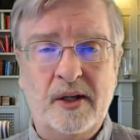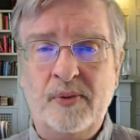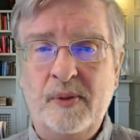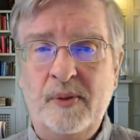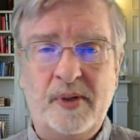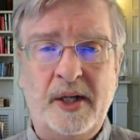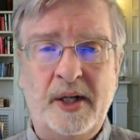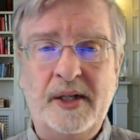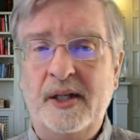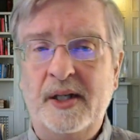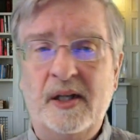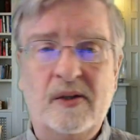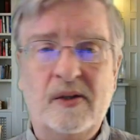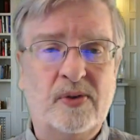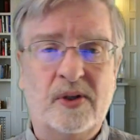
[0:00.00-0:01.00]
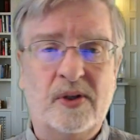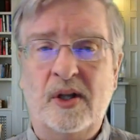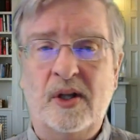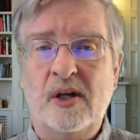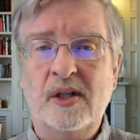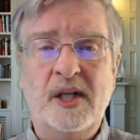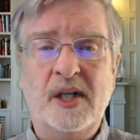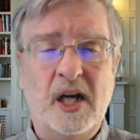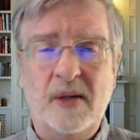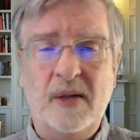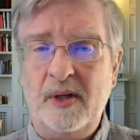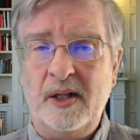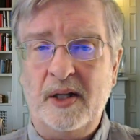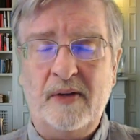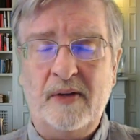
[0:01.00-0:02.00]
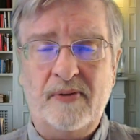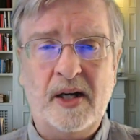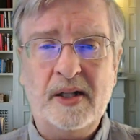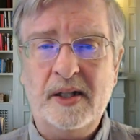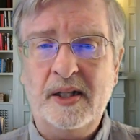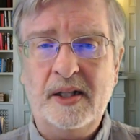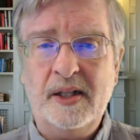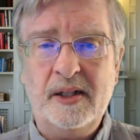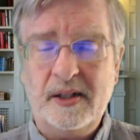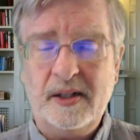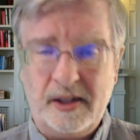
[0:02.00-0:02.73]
and we prayed together for a long time, and they finally,